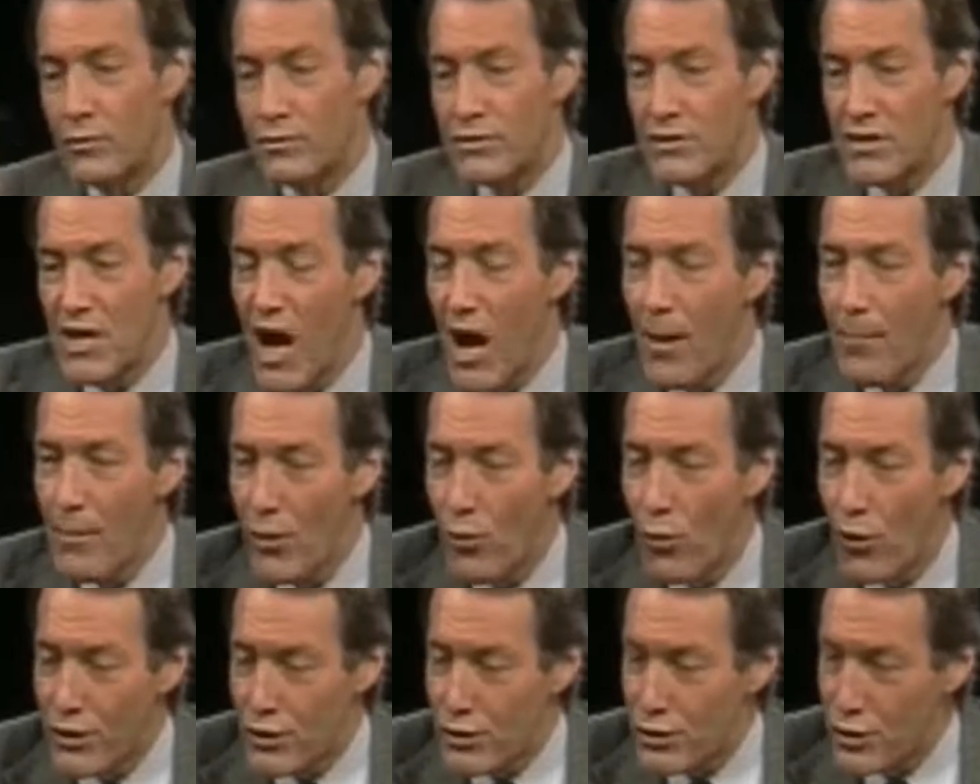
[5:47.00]
Tell me
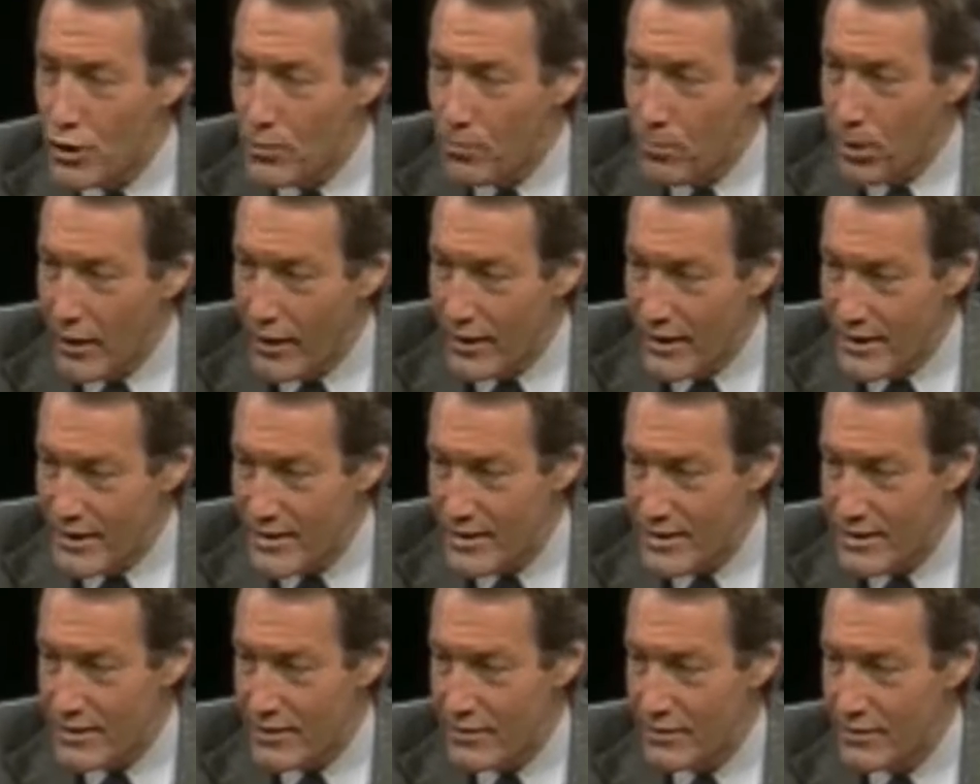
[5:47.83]
what took
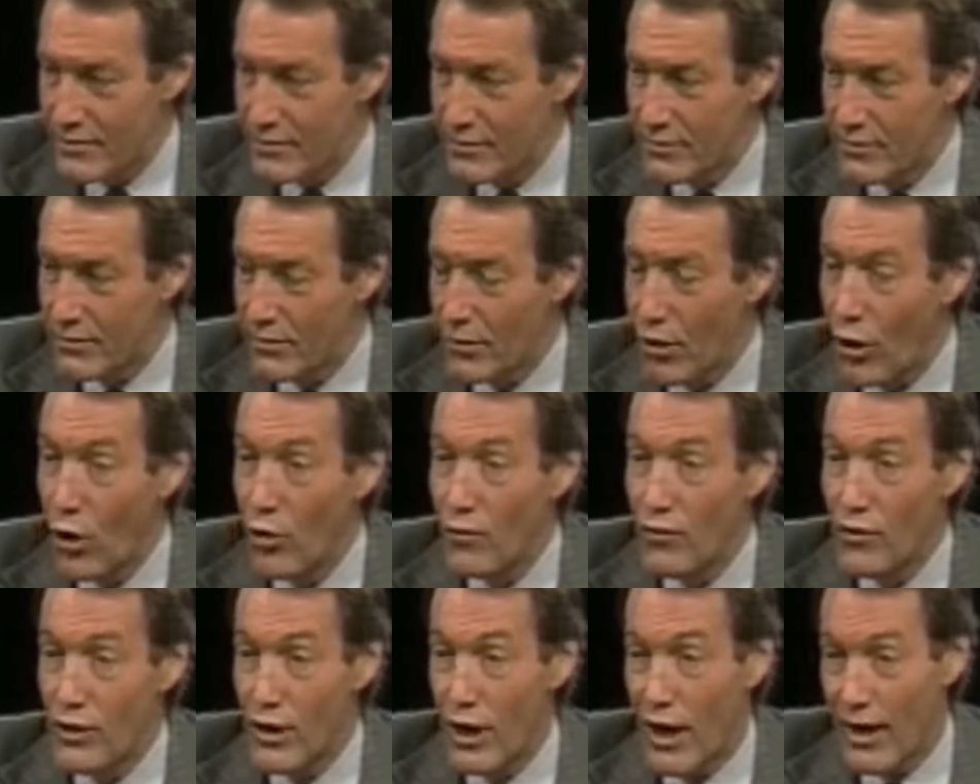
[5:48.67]
place
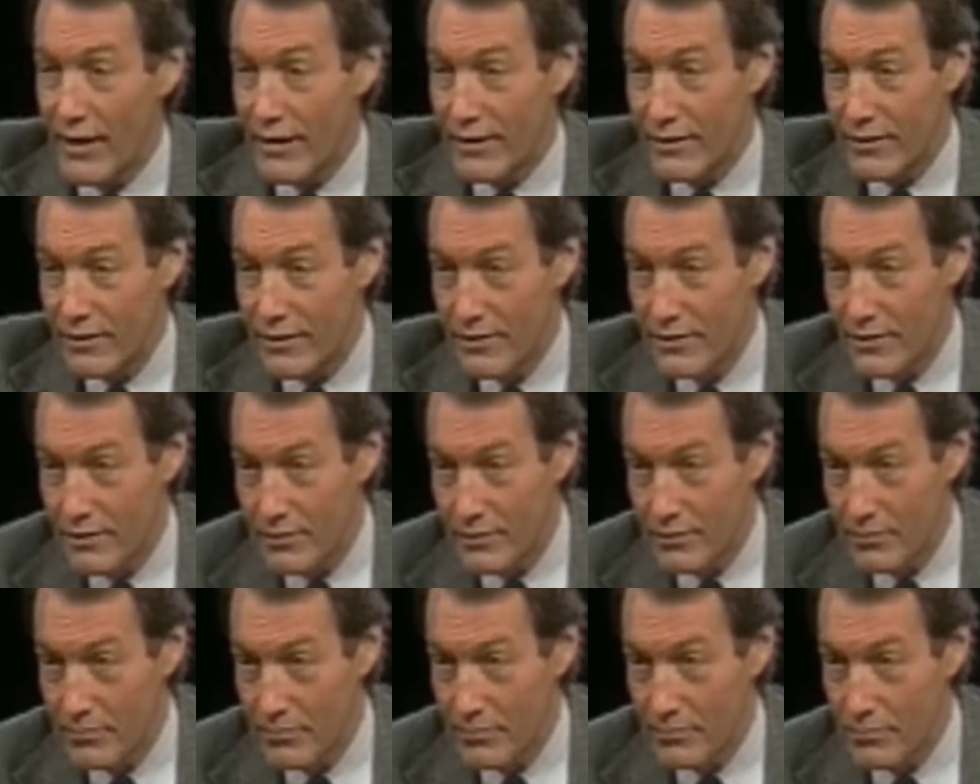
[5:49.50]
overnight
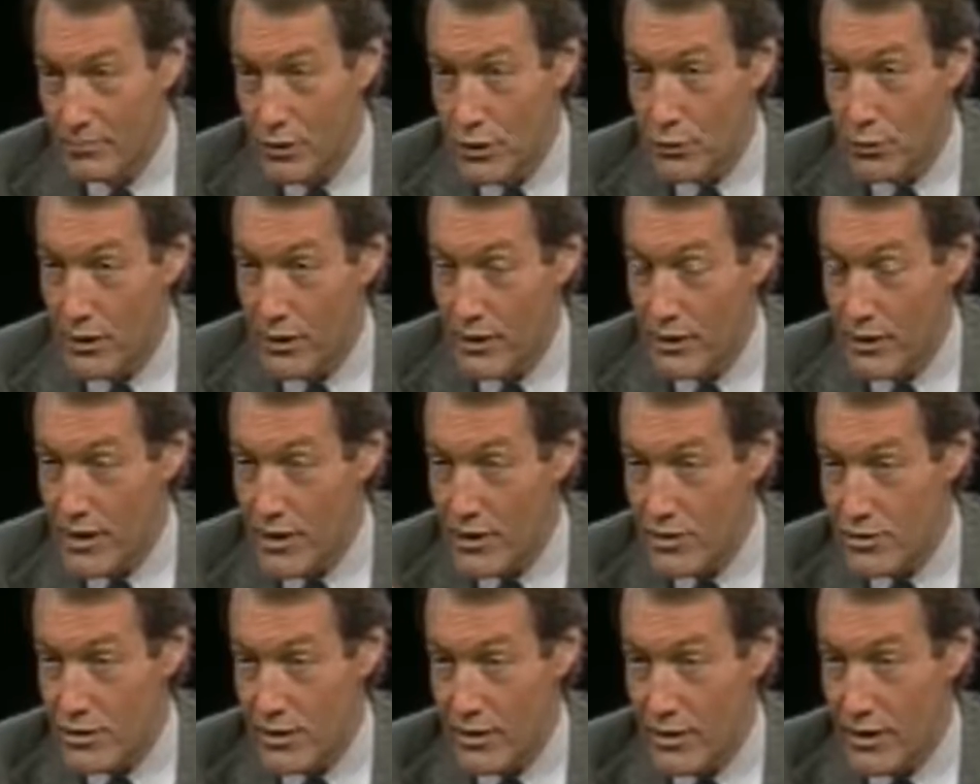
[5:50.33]
between
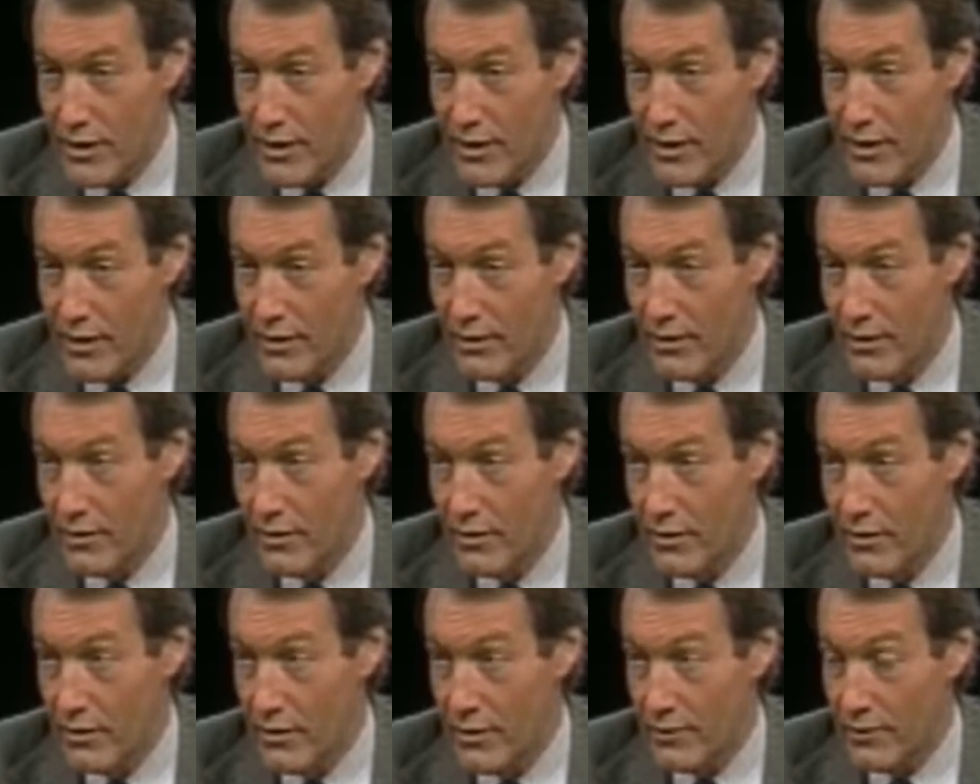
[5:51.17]
yesterday
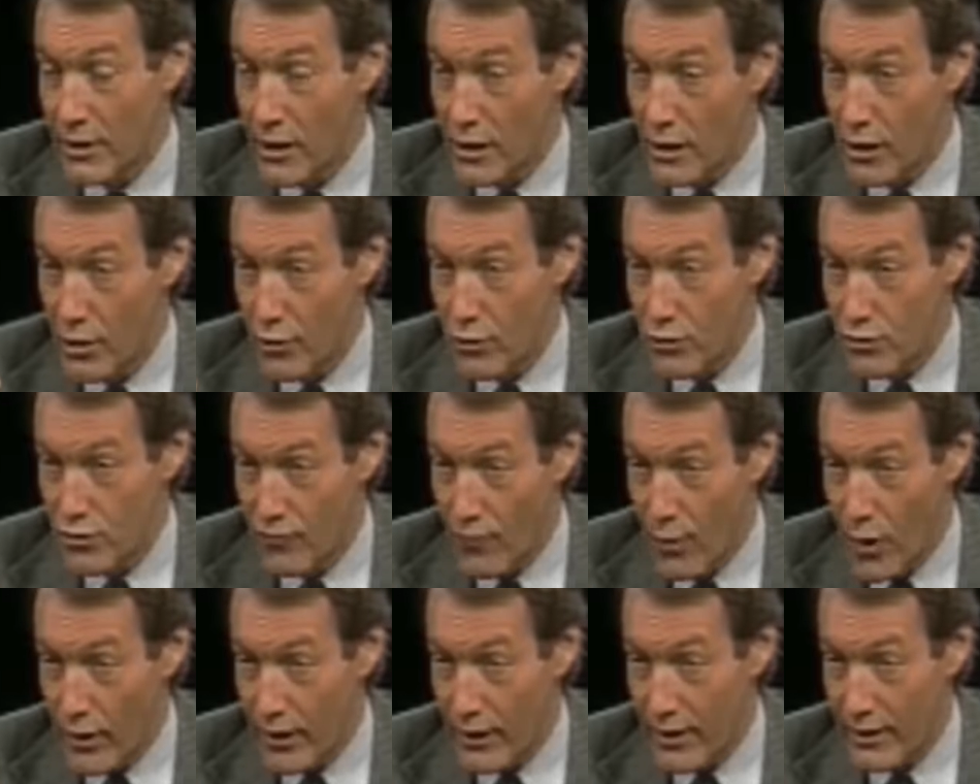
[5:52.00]
at the close of
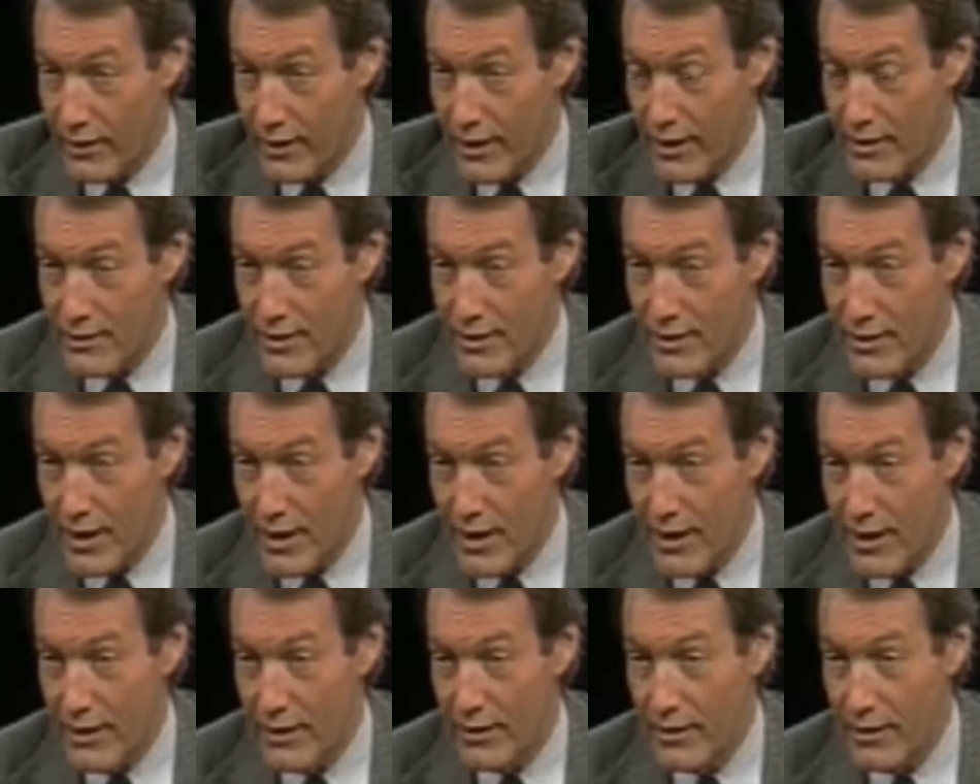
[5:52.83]
market and
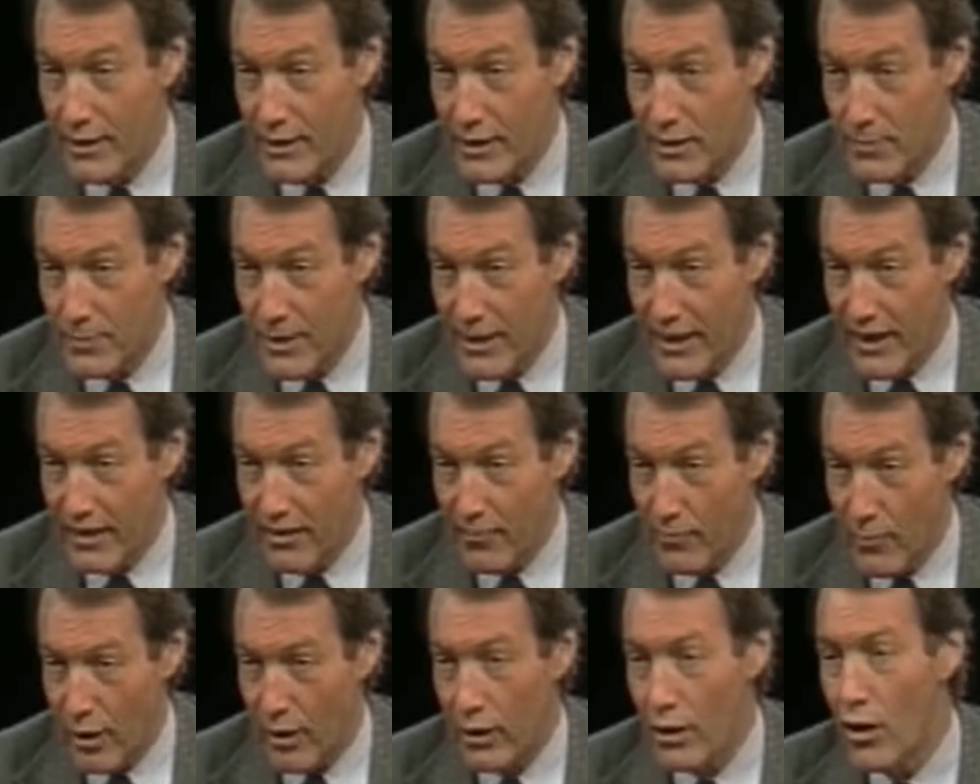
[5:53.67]
today at the beginning
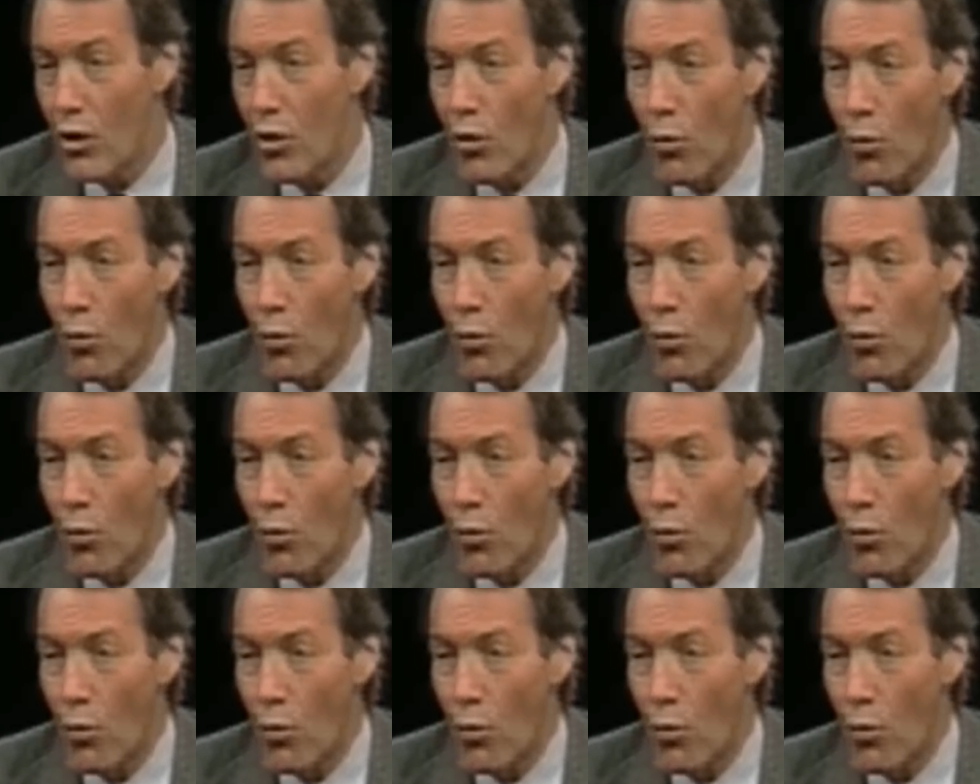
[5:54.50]
of market.